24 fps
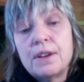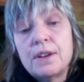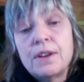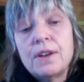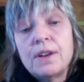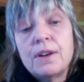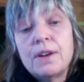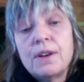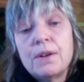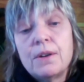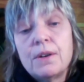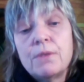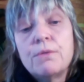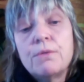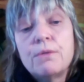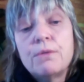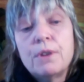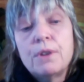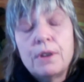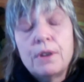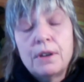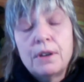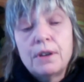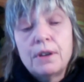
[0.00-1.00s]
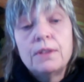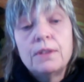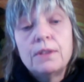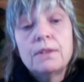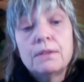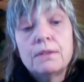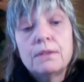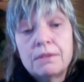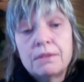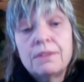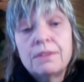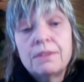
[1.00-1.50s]
who
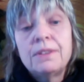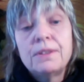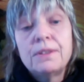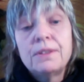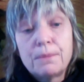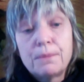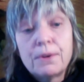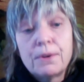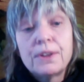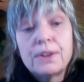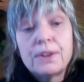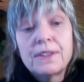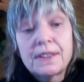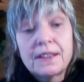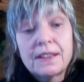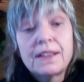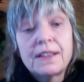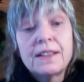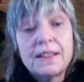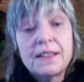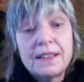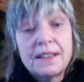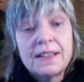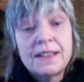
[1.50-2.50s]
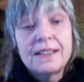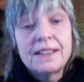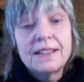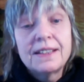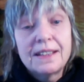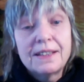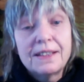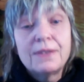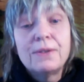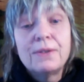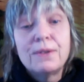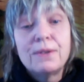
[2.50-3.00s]
your voice really is
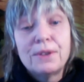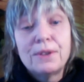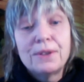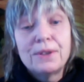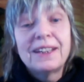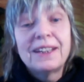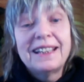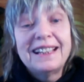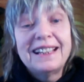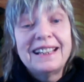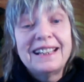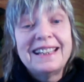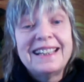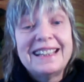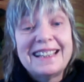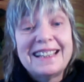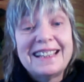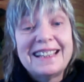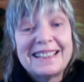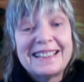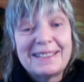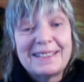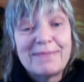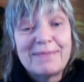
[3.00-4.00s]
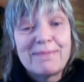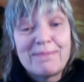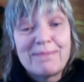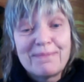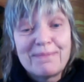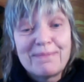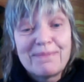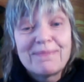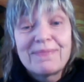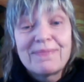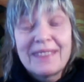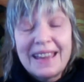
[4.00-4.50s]
and who you really is.
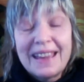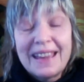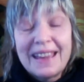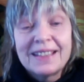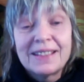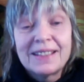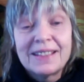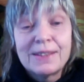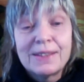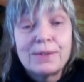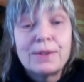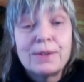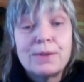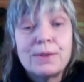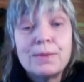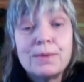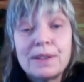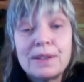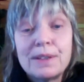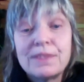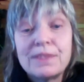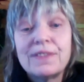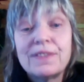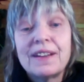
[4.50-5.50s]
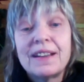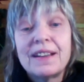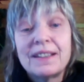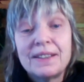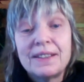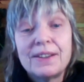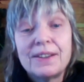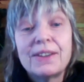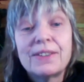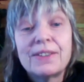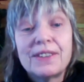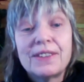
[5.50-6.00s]
And so you will find
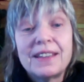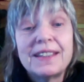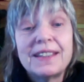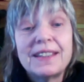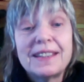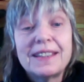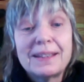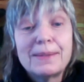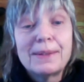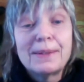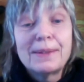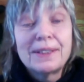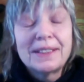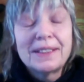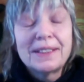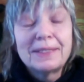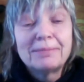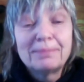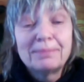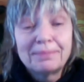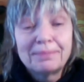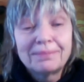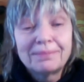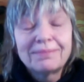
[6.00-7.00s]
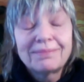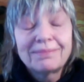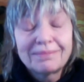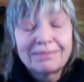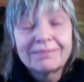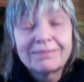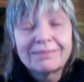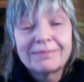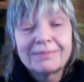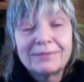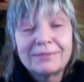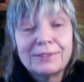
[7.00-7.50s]
your authentic voice,
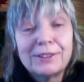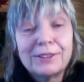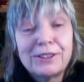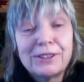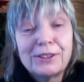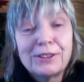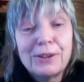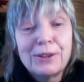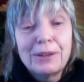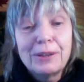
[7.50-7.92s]
for sure.